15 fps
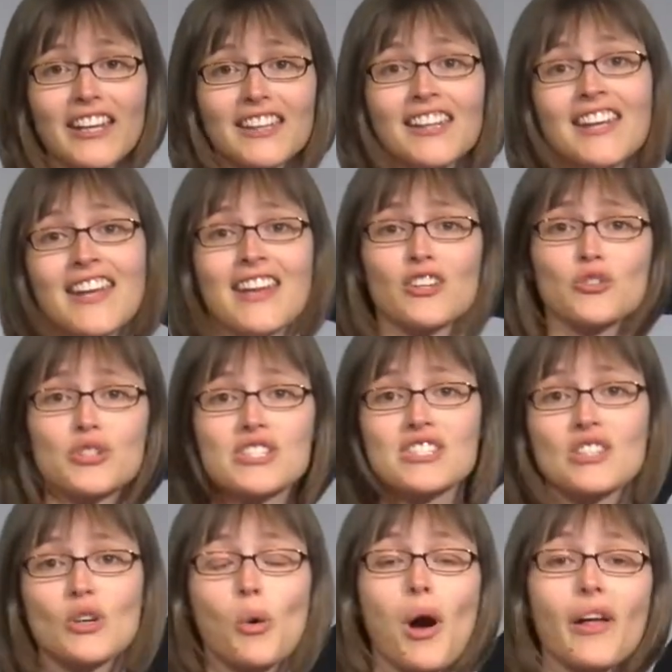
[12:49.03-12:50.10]
and increasing
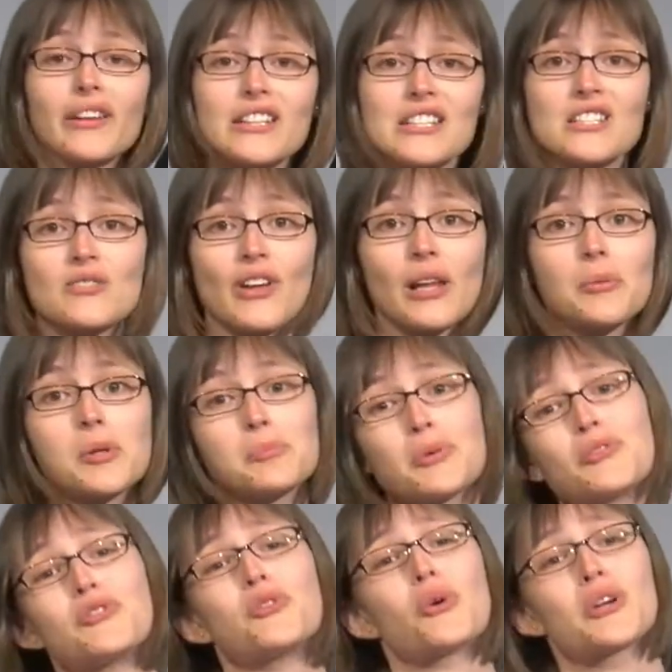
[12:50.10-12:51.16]
the quality in development
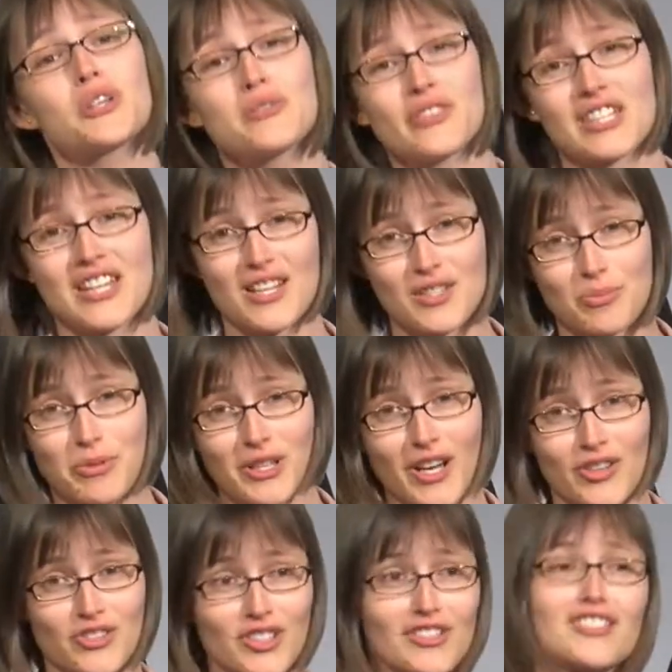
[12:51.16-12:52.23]
before you even get to production.